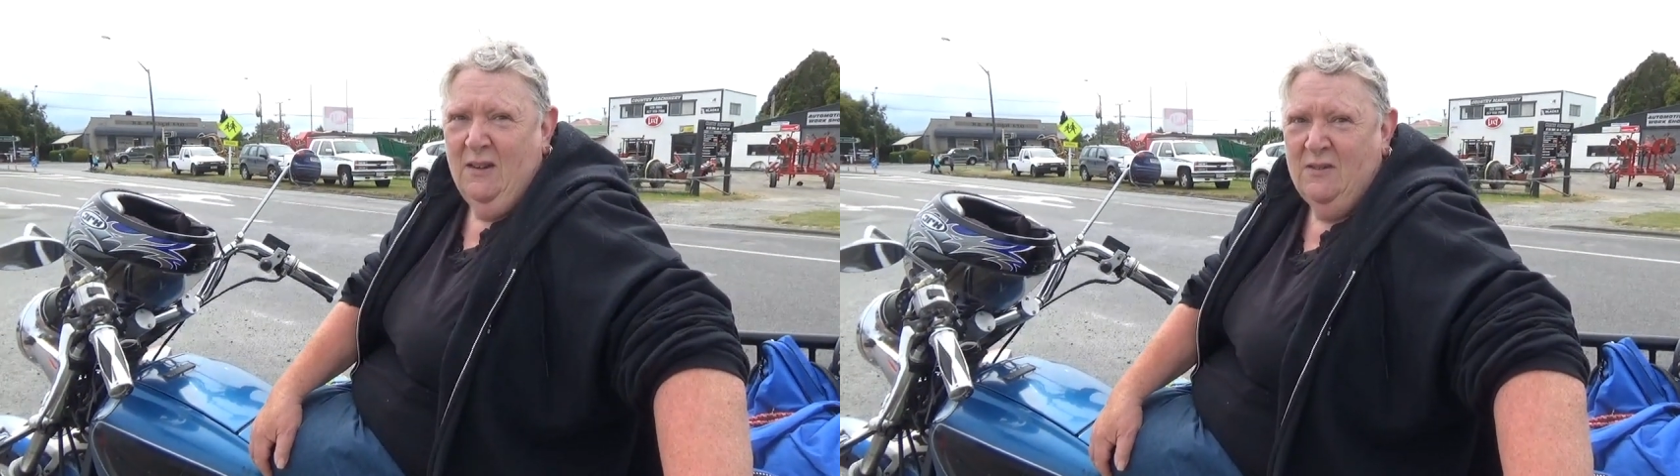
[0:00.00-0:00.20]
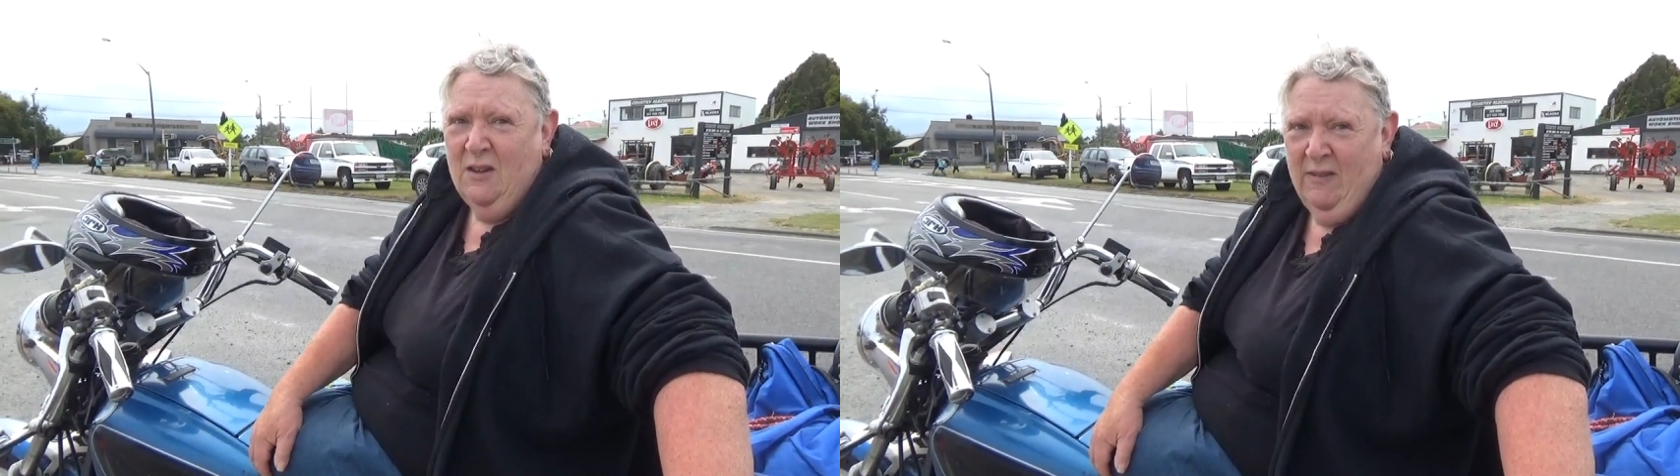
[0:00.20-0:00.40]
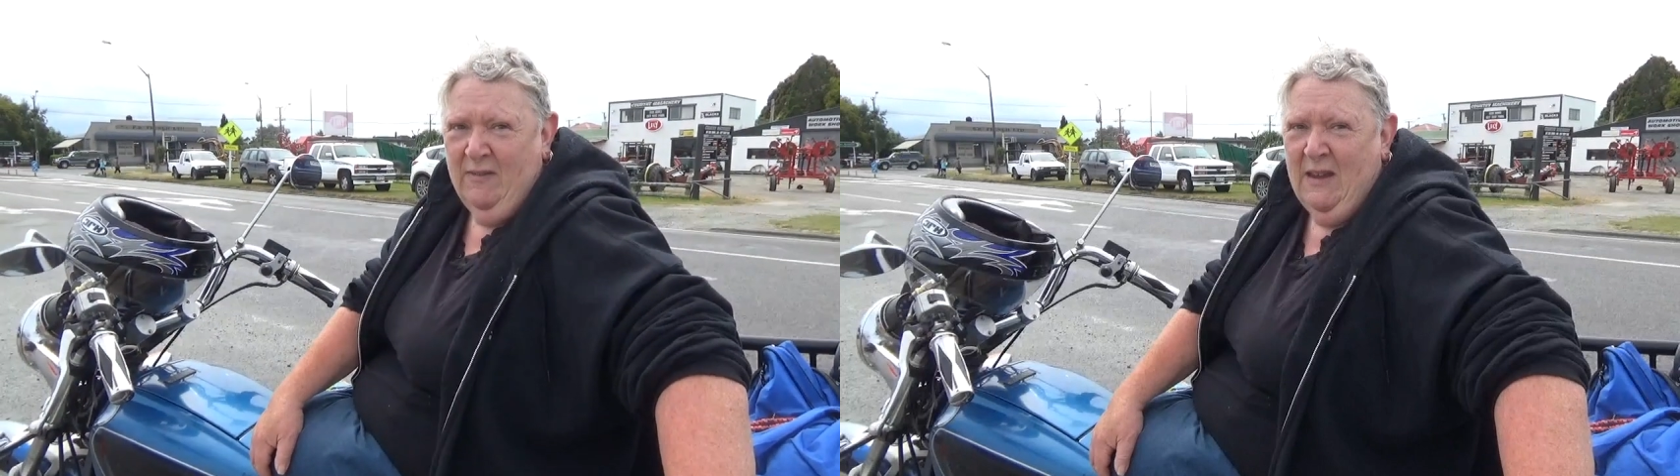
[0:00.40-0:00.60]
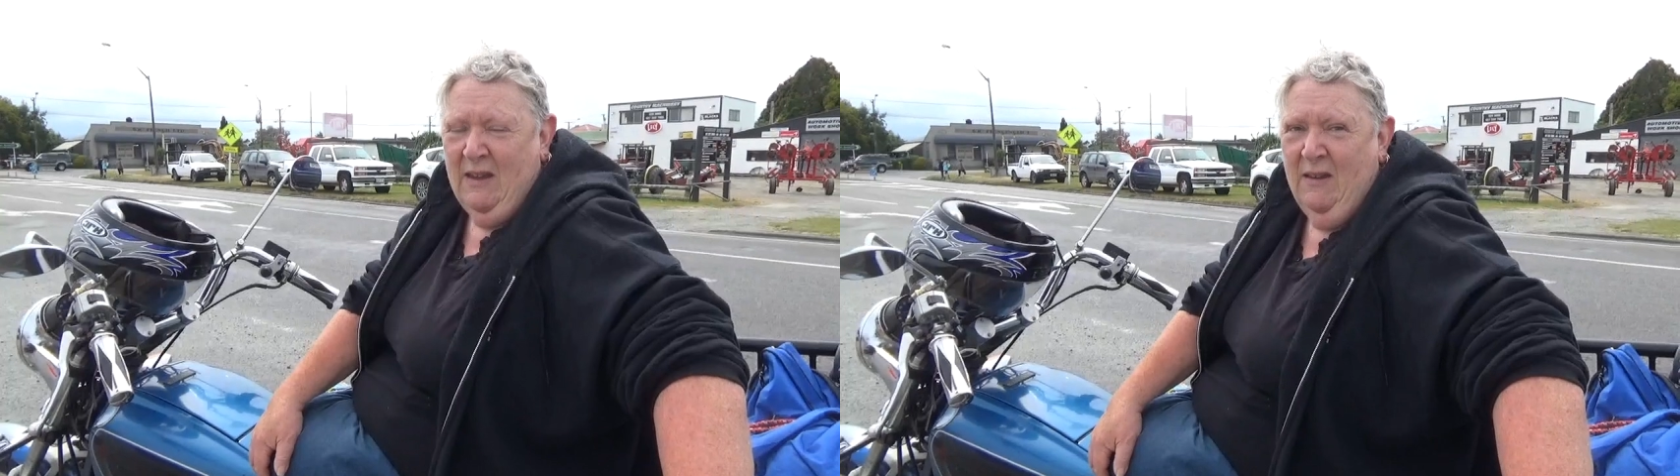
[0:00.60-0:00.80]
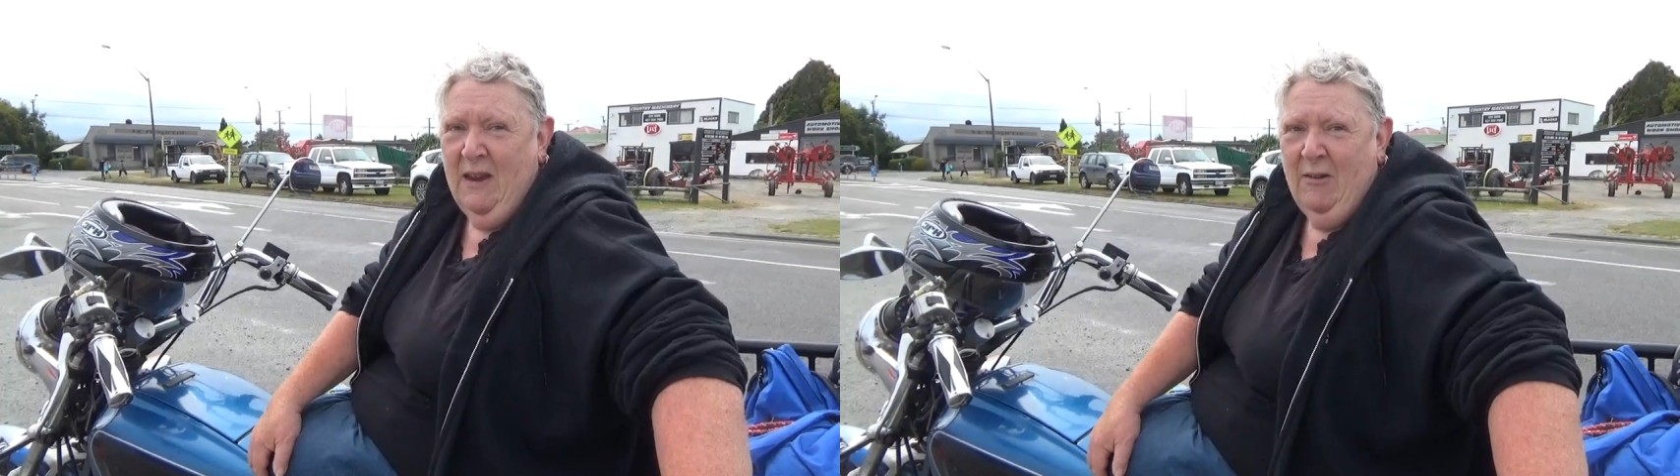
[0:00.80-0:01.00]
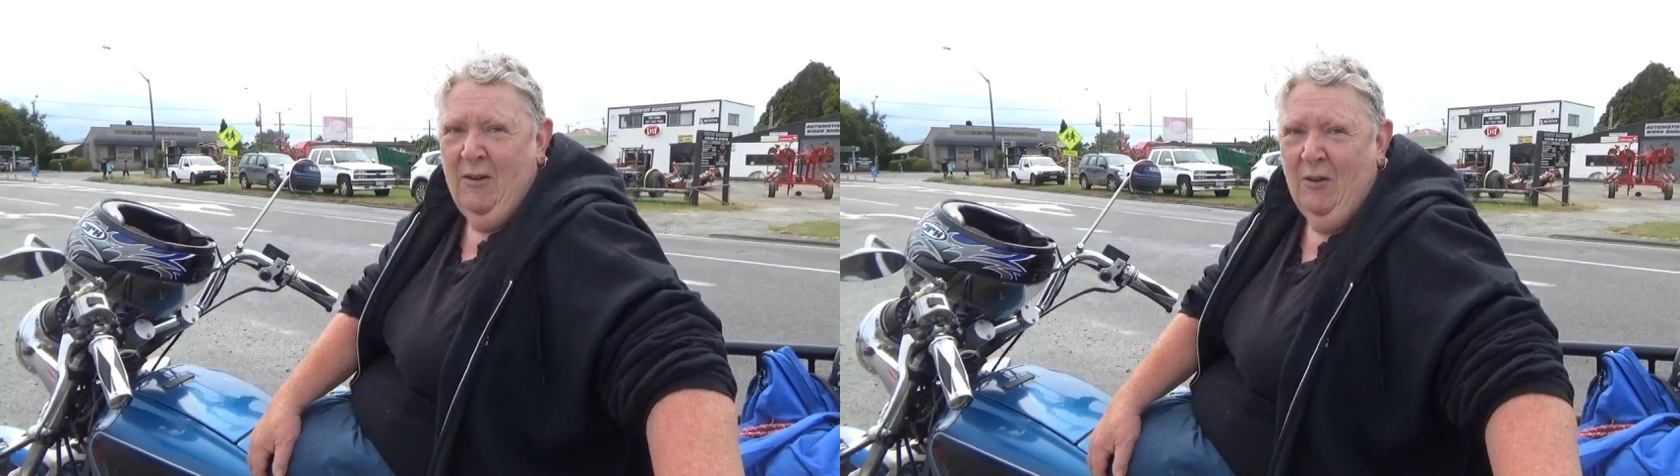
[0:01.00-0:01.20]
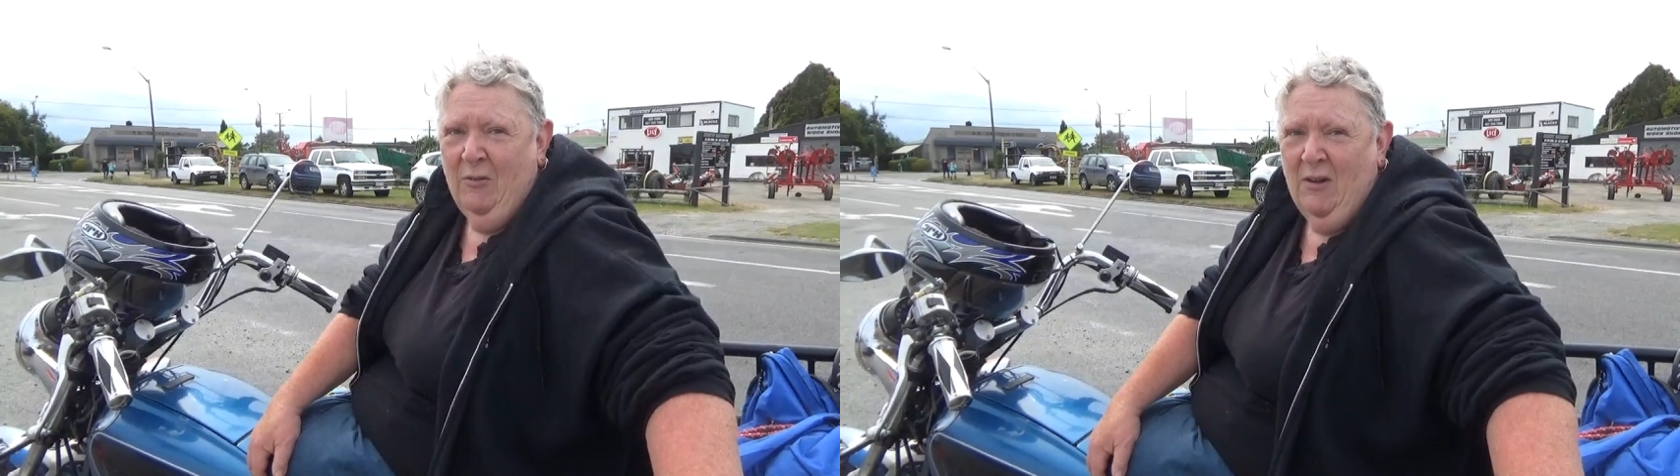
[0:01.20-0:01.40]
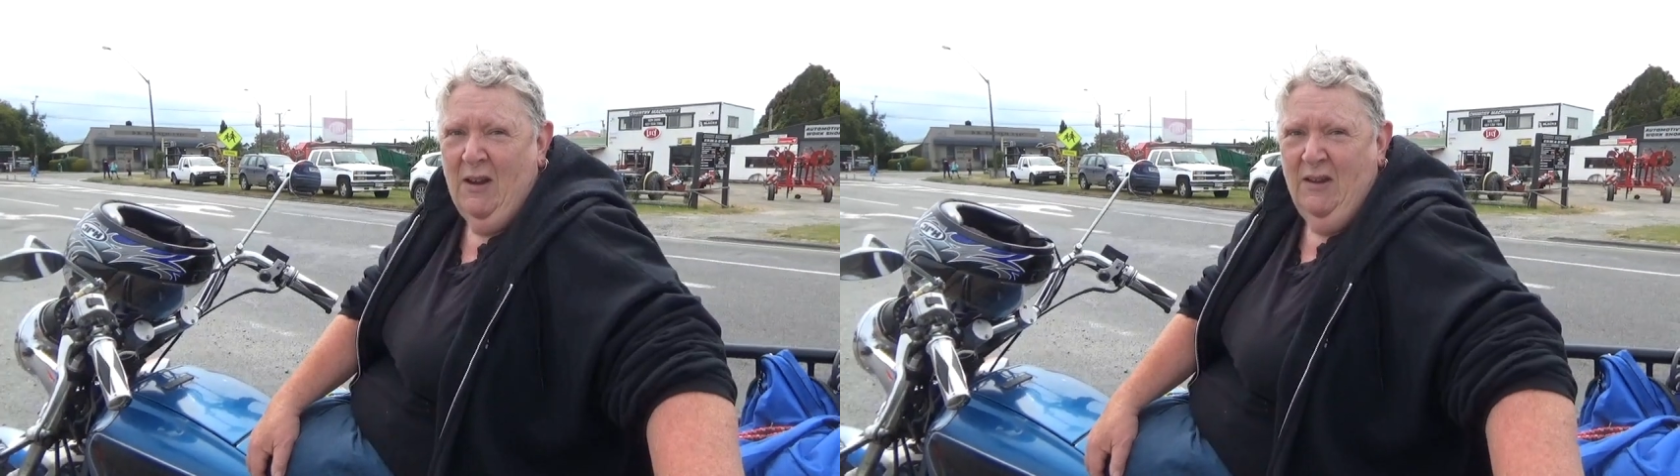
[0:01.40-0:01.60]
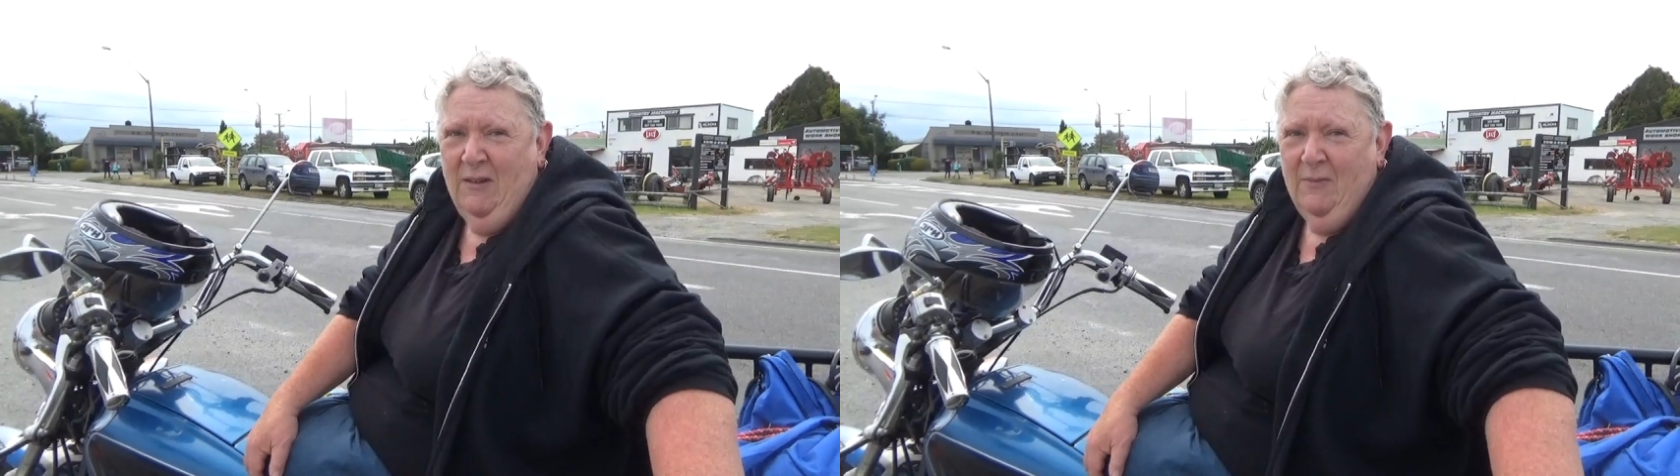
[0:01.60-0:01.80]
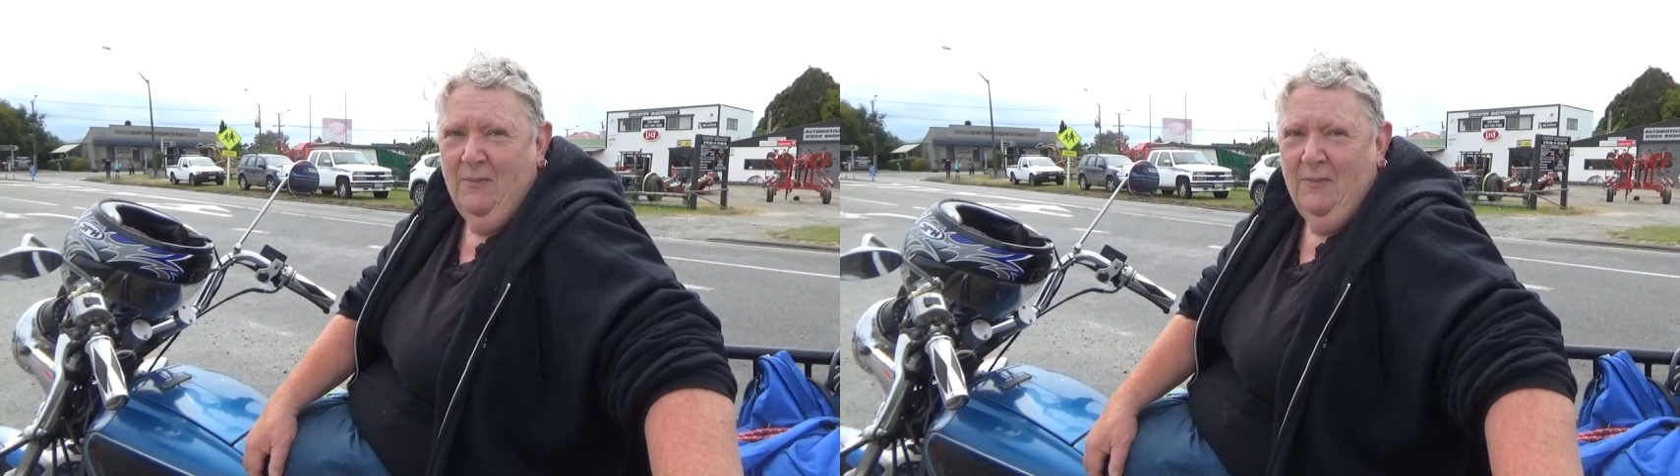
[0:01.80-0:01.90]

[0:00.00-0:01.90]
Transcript: so that they can carry on riding.